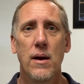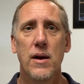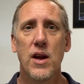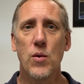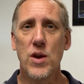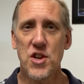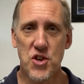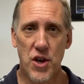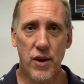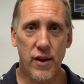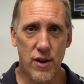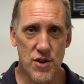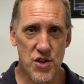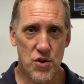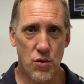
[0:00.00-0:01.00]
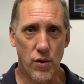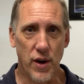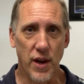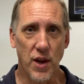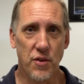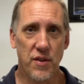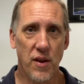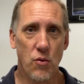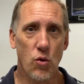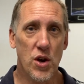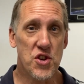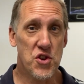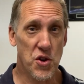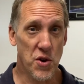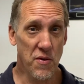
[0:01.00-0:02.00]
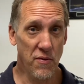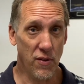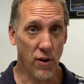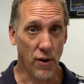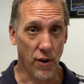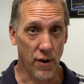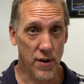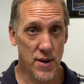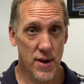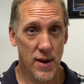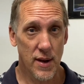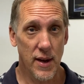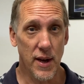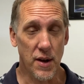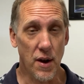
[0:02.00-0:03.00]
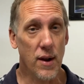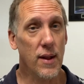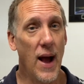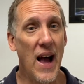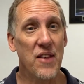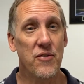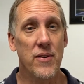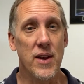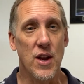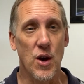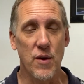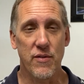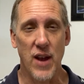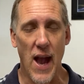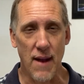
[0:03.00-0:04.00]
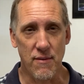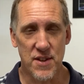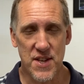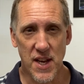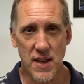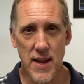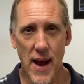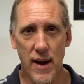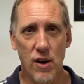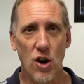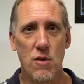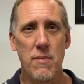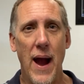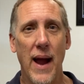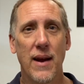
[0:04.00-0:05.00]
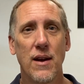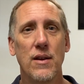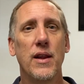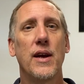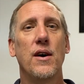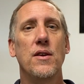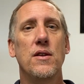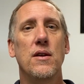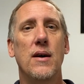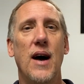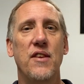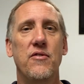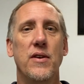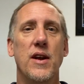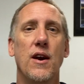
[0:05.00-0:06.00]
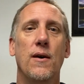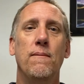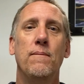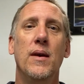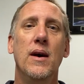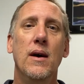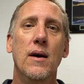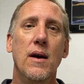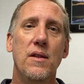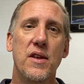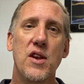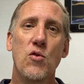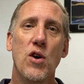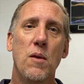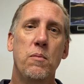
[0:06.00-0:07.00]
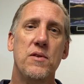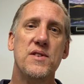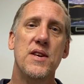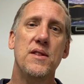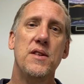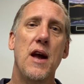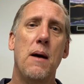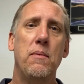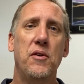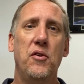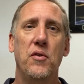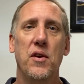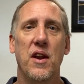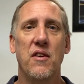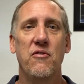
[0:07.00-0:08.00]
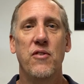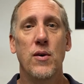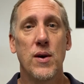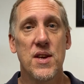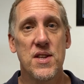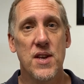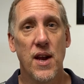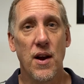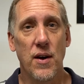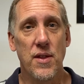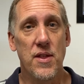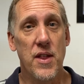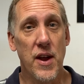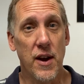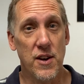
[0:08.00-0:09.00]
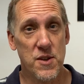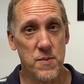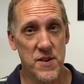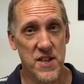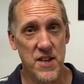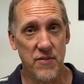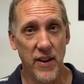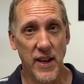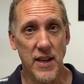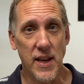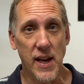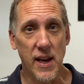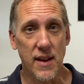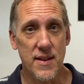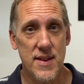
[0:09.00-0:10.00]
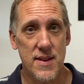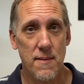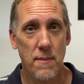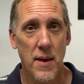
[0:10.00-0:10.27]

You want to share your story using what you've learned in our last video. If you haven't seen that, go back, click on the last video. Then you want to present the opportunity focusing on their specific needs